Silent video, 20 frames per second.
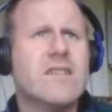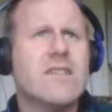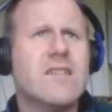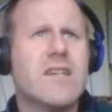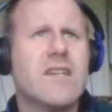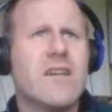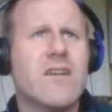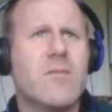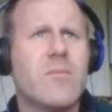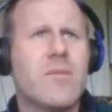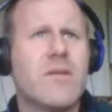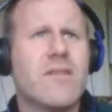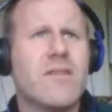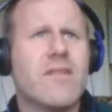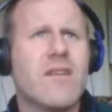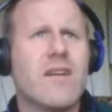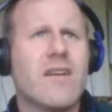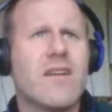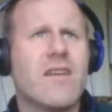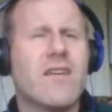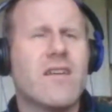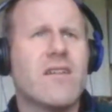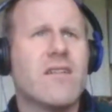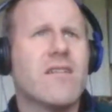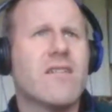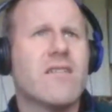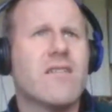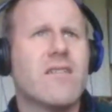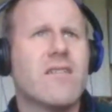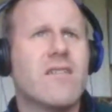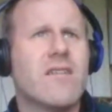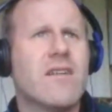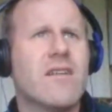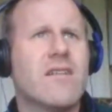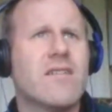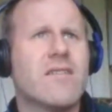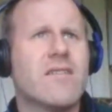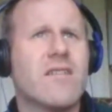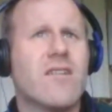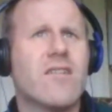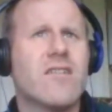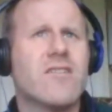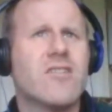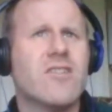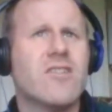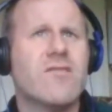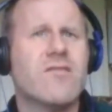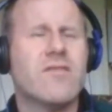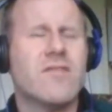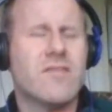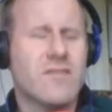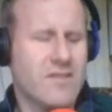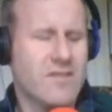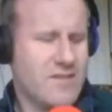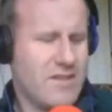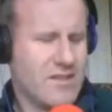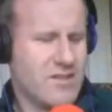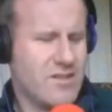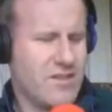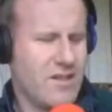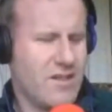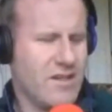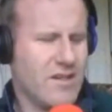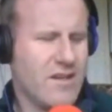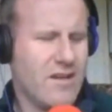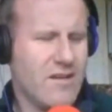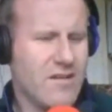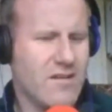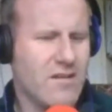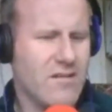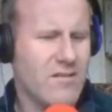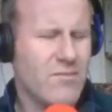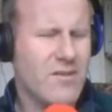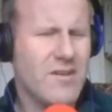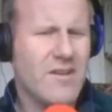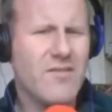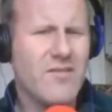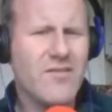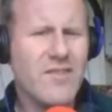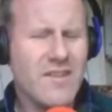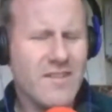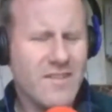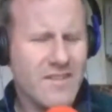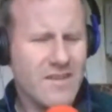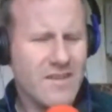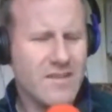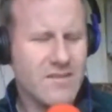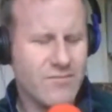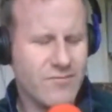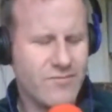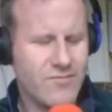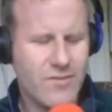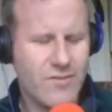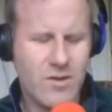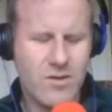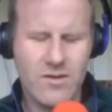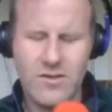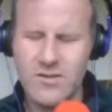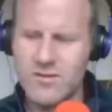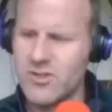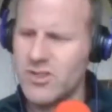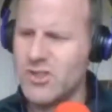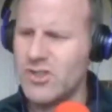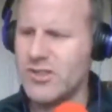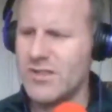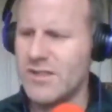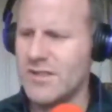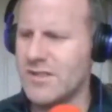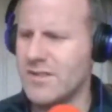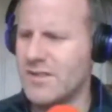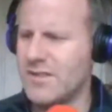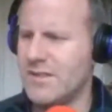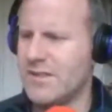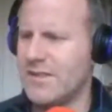you get up and it's like, yeah, sorry, chief, it's actually 9 o'clock. But it feels like fucking shit.